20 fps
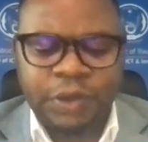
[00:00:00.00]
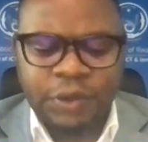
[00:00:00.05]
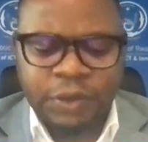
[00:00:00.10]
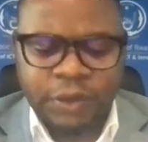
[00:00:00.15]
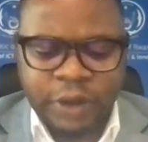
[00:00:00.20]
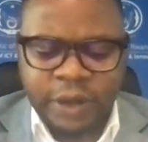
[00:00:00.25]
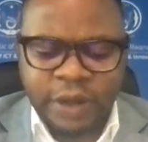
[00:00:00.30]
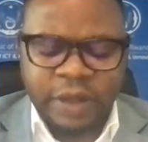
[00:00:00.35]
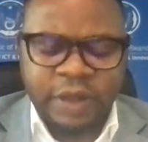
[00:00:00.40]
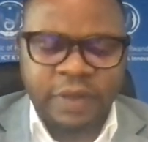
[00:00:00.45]

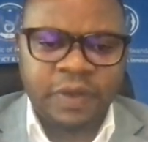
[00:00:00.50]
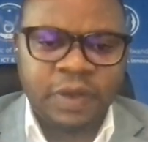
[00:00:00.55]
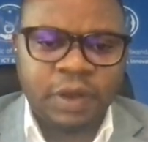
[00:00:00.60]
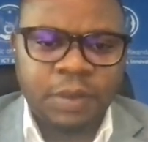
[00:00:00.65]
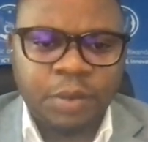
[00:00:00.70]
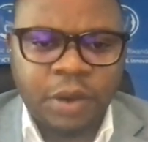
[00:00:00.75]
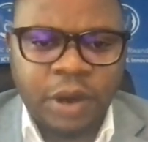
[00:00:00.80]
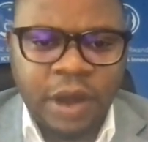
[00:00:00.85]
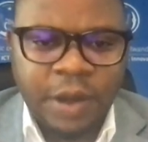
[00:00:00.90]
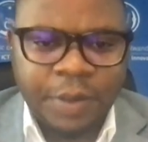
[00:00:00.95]
Thank you. And
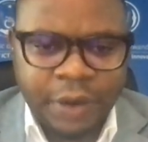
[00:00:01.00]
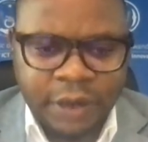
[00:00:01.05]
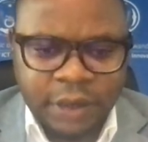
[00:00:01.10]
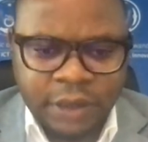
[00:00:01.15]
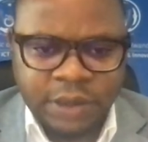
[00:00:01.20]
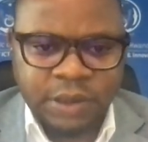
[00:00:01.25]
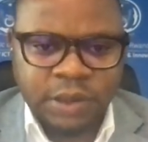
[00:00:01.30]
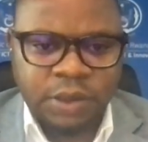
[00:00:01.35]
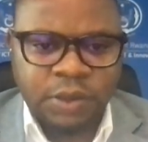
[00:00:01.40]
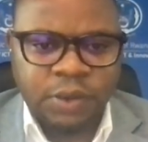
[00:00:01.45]
I think,
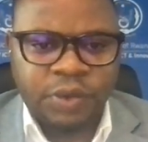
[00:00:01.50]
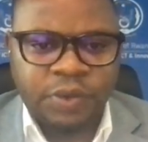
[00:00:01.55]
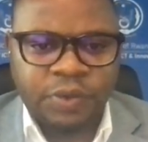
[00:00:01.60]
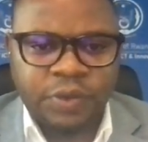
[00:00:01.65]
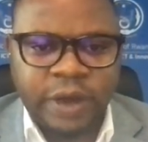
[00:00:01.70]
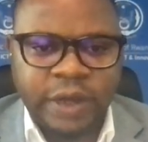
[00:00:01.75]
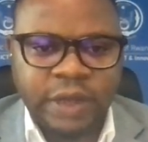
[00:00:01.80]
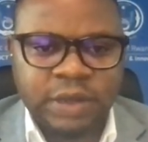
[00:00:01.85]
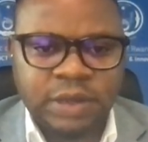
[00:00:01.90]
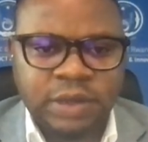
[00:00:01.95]
Mohamed,
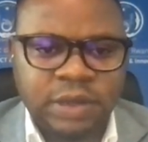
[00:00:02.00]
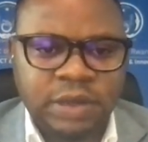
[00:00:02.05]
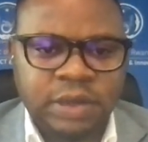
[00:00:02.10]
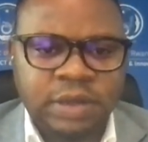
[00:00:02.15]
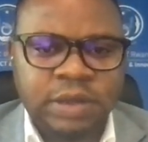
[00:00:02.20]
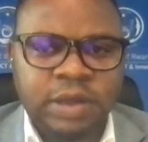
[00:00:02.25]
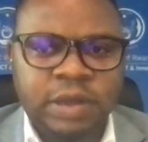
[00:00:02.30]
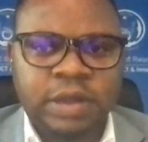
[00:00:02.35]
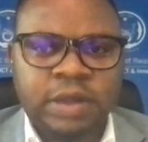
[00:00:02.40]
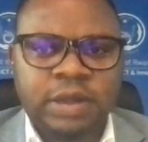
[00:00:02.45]
you're
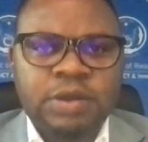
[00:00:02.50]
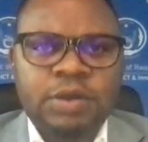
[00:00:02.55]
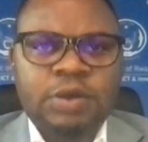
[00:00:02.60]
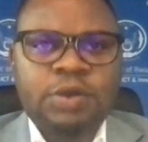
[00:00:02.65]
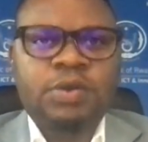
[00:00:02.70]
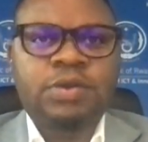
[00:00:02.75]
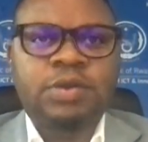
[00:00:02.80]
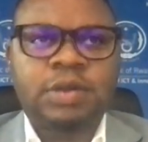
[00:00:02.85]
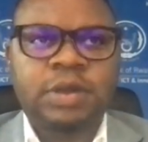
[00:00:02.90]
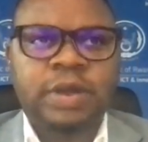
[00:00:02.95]
right.
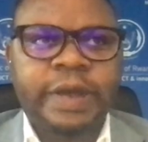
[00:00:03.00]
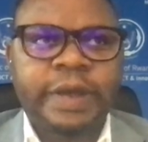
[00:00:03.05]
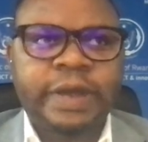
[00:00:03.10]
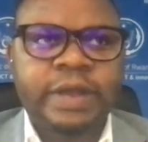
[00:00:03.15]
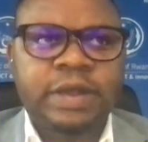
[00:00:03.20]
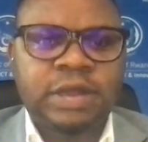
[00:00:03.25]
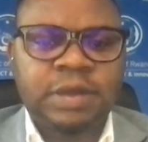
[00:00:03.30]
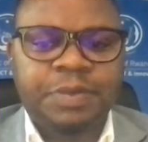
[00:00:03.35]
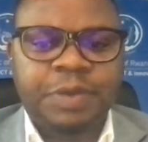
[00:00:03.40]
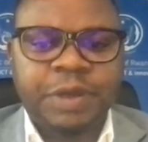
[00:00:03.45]
You
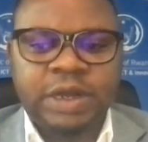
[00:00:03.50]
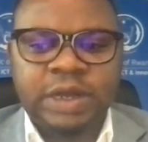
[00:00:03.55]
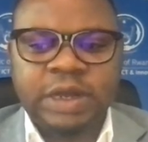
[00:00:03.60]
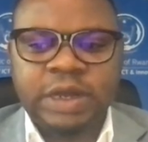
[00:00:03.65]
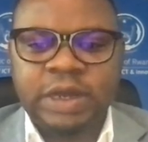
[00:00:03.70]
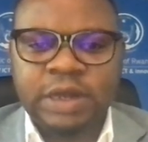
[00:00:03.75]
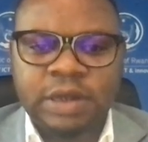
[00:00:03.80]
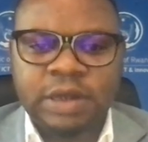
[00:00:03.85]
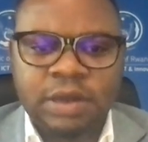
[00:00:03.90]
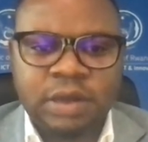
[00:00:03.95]
know,
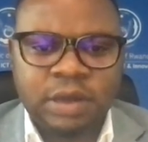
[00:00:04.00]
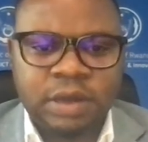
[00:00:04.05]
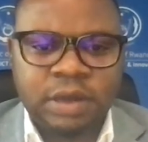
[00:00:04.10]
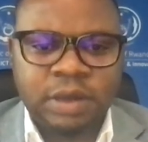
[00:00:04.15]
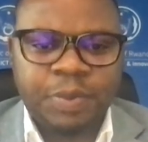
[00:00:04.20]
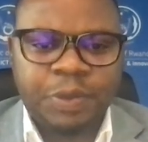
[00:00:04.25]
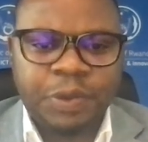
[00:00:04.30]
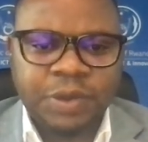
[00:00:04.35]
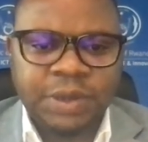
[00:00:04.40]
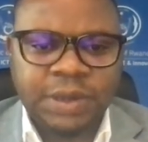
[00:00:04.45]

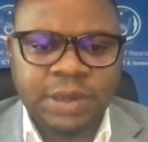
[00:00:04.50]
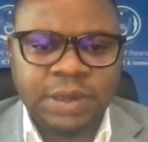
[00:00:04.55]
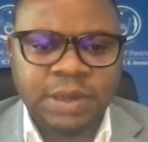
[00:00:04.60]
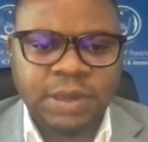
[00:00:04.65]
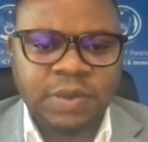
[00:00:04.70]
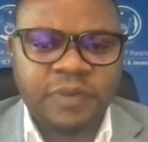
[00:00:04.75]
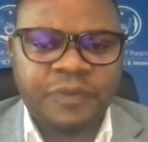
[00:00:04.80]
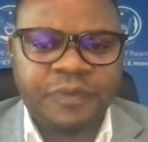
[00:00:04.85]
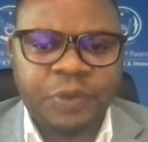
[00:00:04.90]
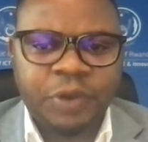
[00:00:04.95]
typically the
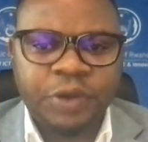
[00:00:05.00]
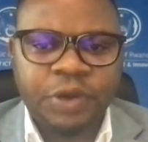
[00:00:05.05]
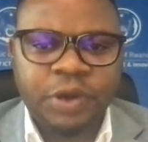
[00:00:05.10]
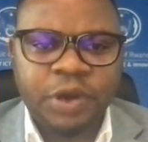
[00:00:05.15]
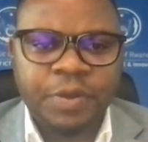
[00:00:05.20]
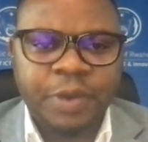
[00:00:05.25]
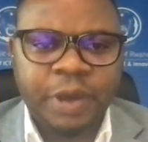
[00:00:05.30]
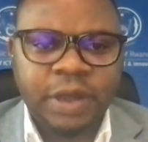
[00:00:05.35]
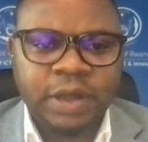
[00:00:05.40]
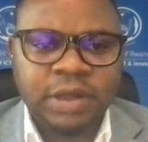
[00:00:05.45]
processes
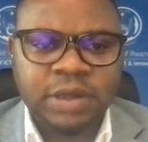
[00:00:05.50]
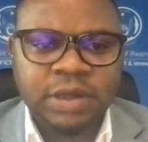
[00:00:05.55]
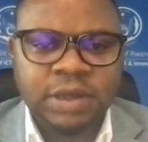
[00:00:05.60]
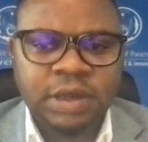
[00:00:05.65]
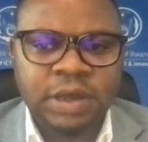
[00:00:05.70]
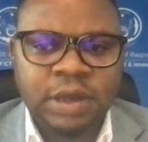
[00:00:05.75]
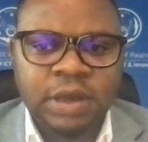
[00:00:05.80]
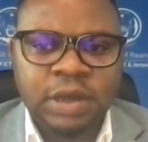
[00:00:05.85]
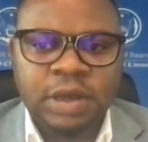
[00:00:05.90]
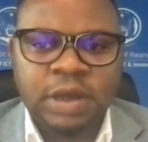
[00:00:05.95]
of
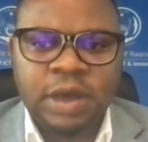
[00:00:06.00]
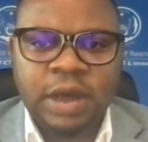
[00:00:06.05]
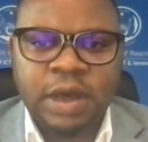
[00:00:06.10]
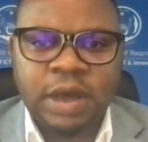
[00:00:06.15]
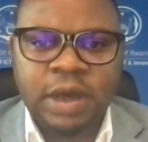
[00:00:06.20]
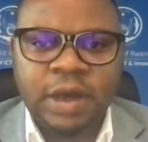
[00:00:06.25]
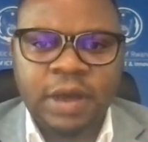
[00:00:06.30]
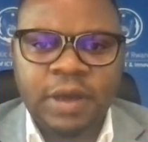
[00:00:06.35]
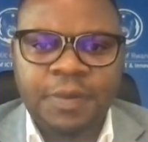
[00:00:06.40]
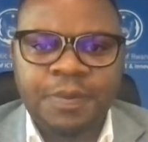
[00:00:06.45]
procurement,
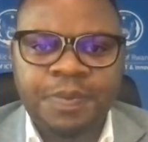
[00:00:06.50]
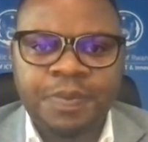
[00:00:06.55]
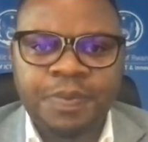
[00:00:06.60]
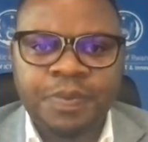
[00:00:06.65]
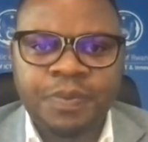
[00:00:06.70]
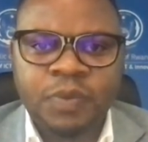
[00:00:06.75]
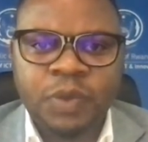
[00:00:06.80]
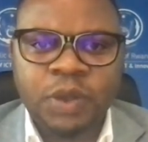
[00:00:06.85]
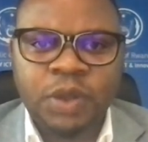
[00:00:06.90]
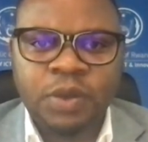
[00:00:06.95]

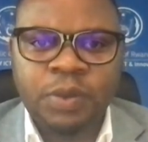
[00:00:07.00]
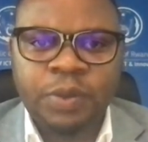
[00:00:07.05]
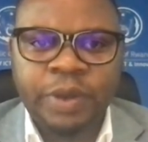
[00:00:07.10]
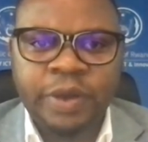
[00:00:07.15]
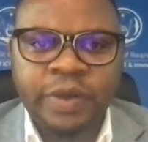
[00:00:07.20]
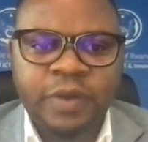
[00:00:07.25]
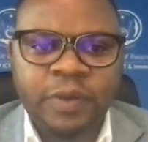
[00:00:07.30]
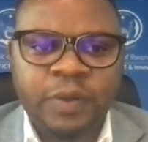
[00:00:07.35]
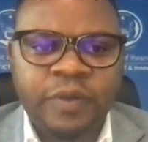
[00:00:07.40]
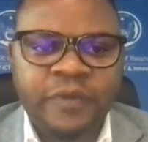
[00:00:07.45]

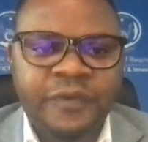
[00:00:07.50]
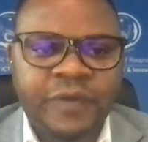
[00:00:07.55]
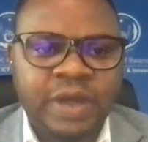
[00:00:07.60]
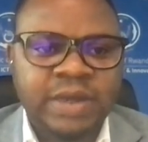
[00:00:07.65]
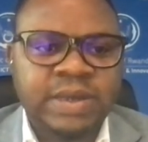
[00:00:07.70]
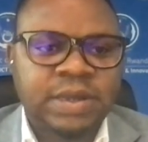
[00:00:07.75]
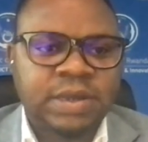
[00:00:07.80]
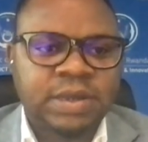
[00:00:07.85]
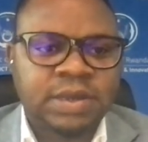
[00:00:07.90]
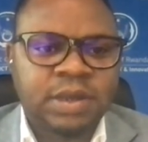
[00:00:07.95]

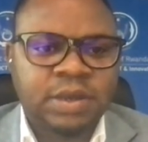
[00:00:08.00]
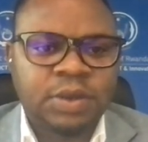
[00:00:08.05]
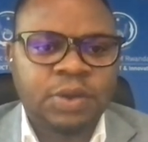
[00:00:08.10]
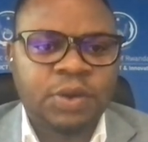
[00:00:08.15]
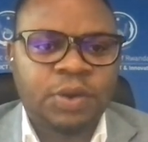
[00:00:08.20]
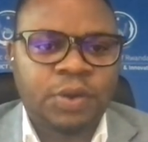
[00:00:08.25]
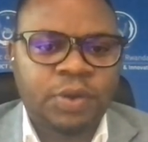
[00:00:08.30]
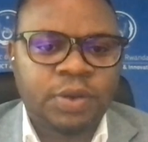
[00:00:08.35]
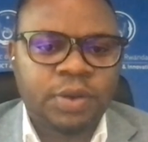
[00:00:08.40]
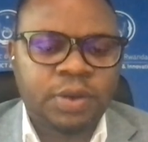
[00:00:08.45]
we first,
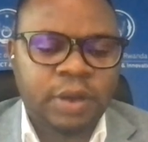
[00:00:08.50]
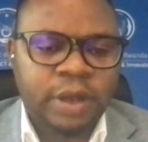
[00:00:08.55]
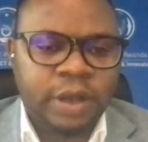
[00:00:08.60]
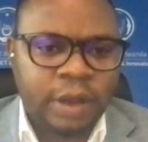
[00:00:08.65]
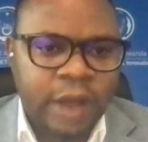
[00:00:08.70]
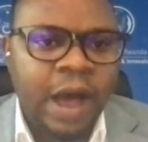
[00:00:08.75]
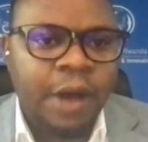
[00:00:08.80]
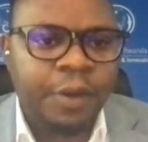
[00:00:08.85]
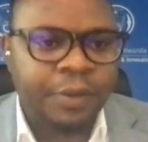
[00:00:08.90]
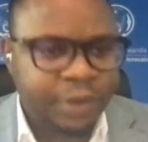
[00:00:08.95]
you
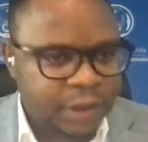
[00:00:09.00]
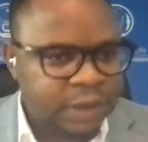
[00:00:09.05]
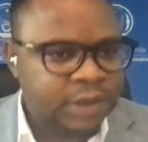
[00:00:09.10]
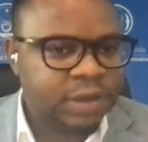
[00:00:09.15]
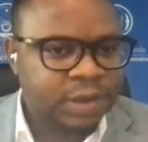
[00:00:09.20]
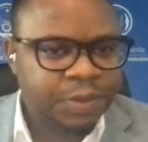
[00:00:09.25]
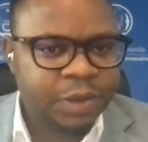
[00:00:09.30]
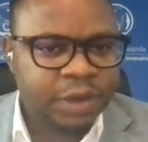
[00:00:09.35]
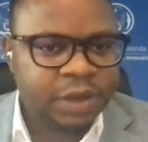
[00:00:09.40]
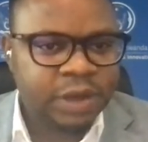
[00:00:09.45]
know,
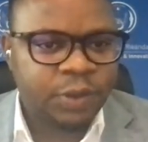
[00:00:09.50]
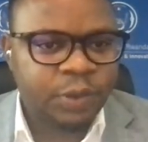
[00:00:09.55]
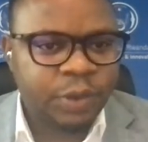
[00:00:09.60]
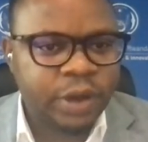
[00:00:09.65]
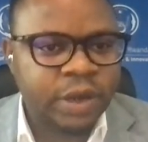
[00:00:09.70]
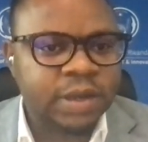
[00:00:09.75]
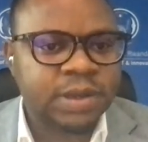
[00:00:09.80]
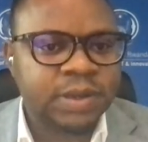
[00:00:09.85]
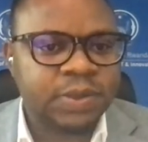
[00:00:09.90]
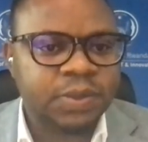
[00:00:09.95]
how it
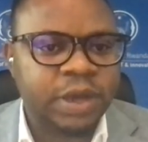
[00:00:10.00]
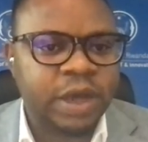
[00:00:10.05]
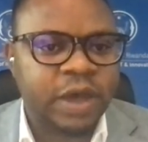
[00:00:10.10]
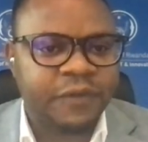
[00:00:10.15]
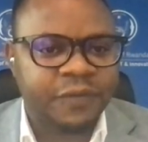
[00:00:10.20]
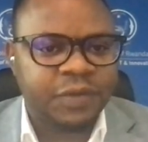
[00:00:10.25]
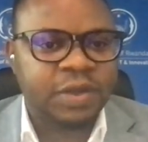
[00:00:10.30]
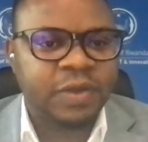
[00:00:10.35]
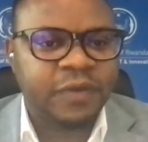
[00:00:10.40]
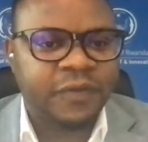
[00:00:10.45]
typically
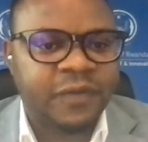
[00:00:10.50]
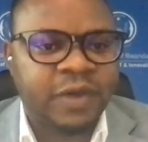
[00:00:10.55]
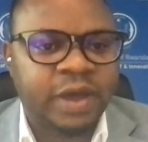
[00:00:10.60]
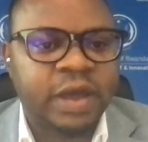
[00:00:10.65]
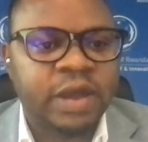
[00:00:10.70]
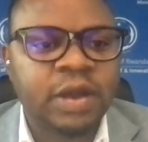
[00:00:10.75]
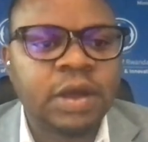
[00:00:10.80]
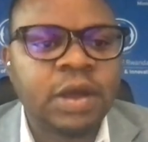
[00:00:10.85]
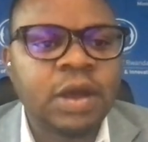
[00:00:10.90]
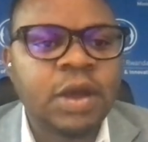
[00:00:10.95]
works, we have to
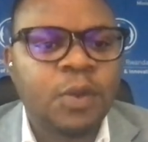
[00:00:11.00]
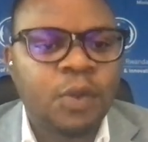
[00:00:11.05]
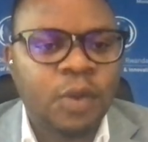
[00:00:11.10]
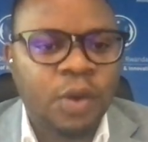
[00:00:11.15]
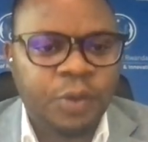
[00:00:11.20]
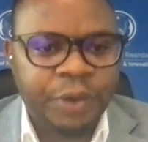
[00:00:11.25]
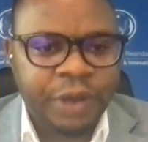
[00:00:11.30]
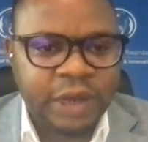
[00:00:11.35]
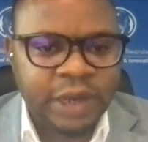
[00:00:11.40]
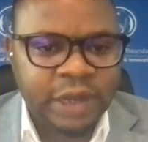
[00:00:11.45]
define
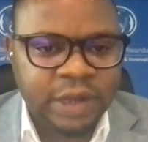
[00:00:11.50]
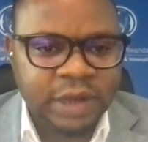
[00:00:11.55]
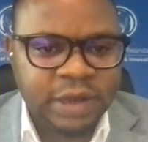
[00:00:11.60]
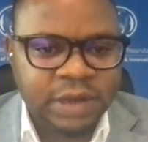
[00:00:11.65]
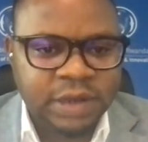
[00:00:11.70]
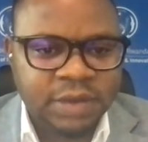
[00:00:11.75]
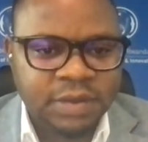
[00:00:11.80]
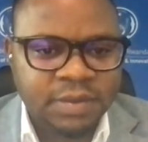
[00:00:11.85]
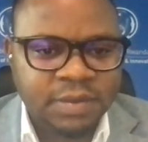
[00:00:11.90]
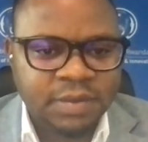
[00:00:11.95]
what we
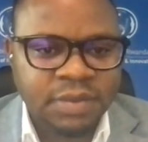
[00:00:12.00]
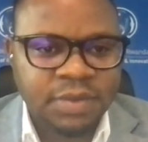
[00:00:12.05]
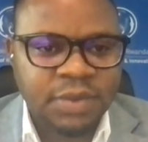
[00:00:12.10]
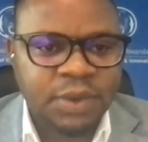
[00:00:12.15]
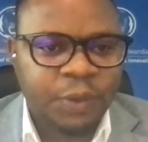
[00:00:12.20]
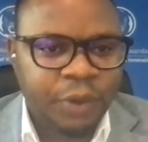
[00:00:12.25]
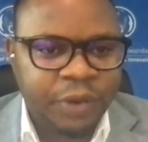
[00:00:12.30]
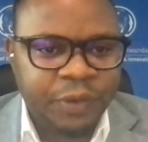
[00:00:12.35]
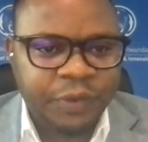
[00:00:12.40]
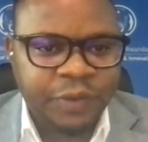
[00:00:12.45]
need.
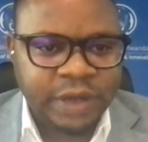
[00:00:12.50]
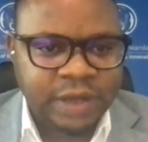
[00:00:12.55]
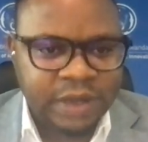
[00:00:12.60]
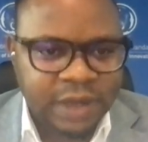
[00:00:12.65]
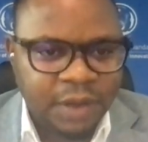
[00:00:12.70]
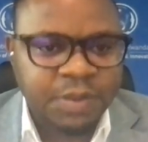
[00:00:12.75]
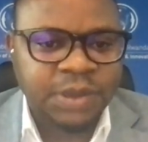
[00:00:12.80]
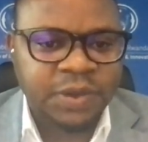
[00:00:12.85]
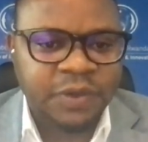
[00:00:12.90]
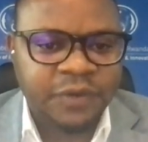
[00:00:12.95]
We
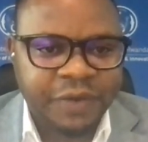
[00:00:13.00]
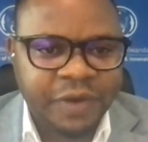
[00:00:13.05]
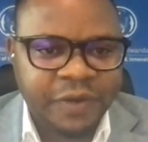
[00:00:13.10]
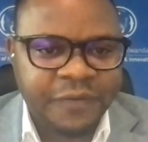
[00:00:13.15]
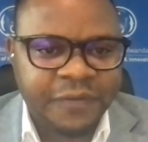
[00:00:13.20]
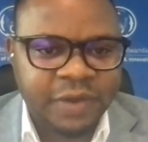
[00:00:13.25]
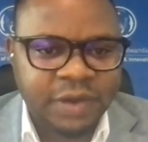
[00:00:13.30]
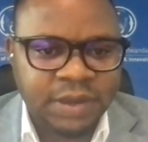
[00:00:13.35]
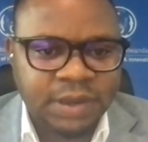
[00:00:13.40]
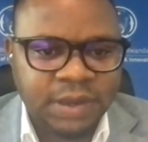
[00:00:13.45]
create terms
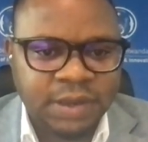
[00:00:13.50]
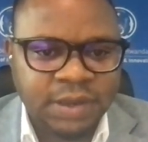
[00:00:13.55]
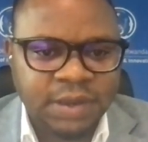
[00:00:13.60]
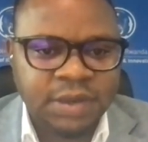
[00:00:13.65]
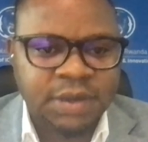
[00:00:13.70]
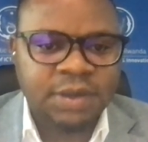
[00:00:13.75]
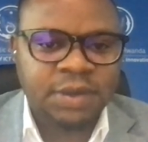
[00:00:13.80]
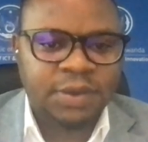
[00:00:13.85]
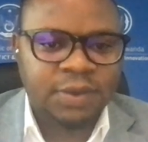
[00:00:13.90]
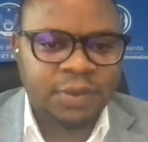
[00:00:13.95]
of
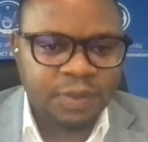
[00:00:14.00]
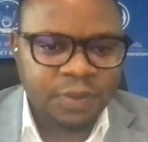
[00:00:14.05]
reference.